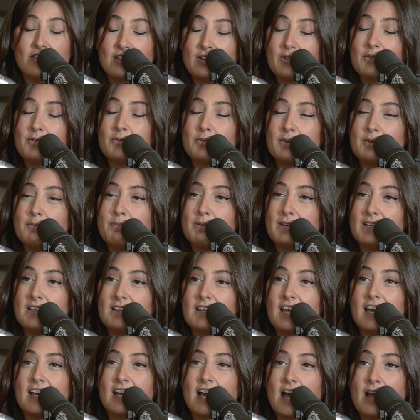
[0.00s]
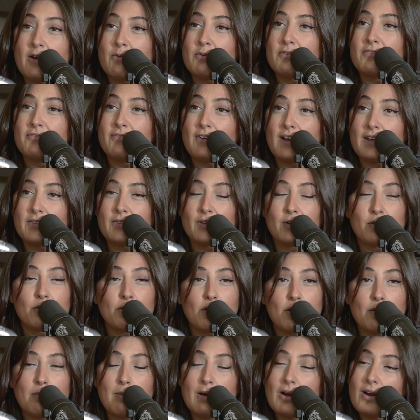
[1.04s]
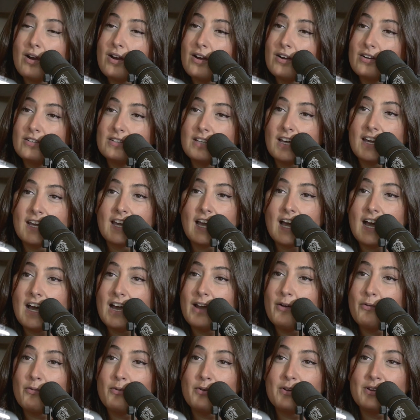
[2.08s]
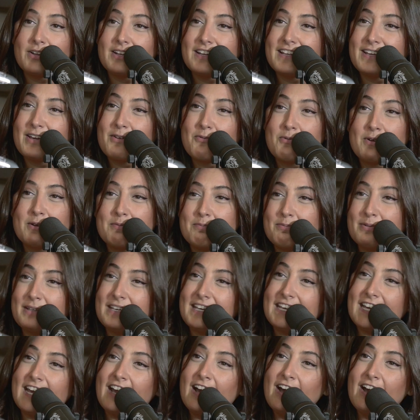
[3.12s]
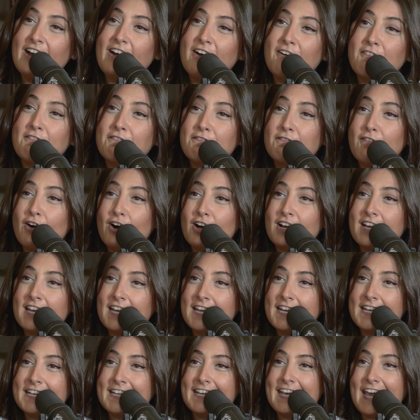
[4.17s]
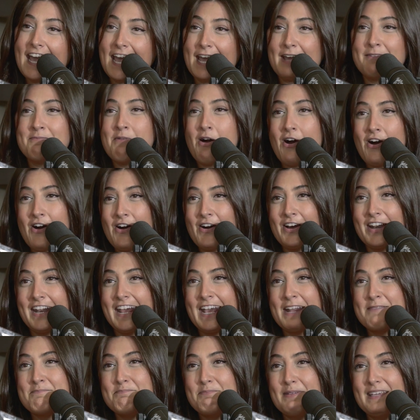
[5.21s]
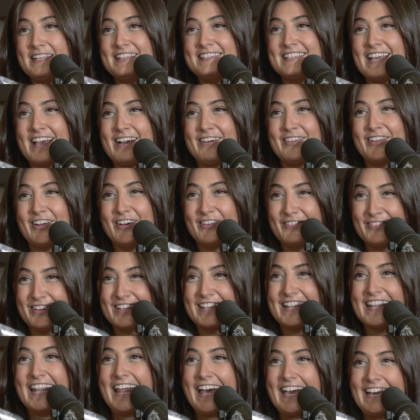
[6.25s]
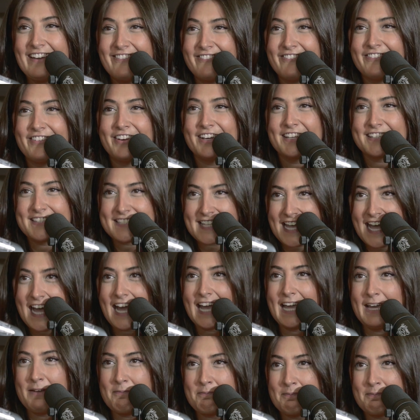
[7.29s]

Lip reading: There would be like, I would find the crowbar, like it would be fucking game on and beat down of a lifetime.